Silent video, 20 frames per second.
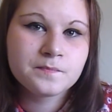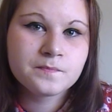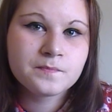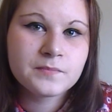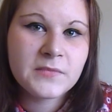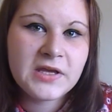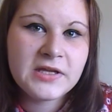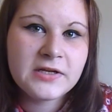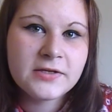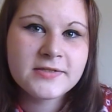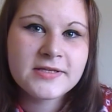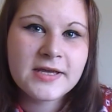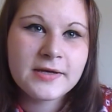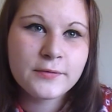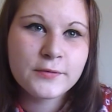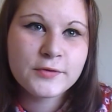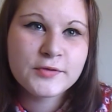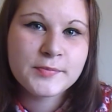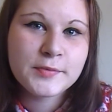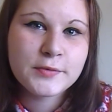He does
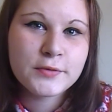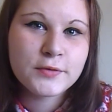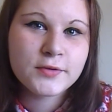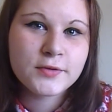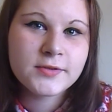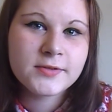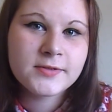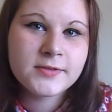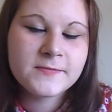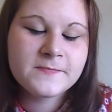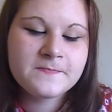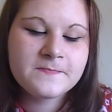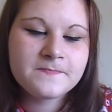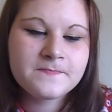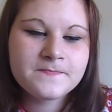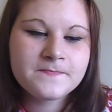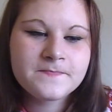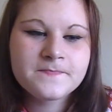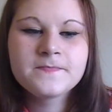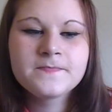outdoor sports.
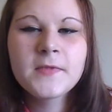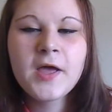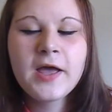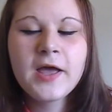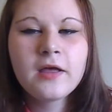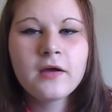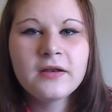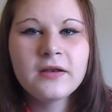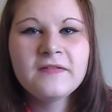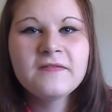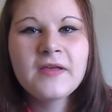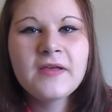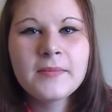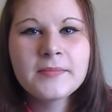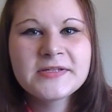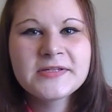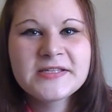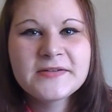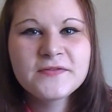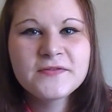I can't even get
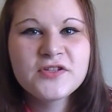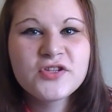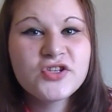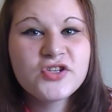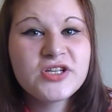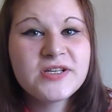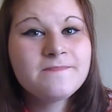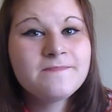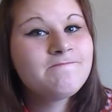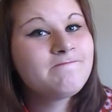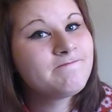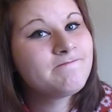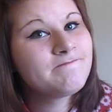myself to the gym.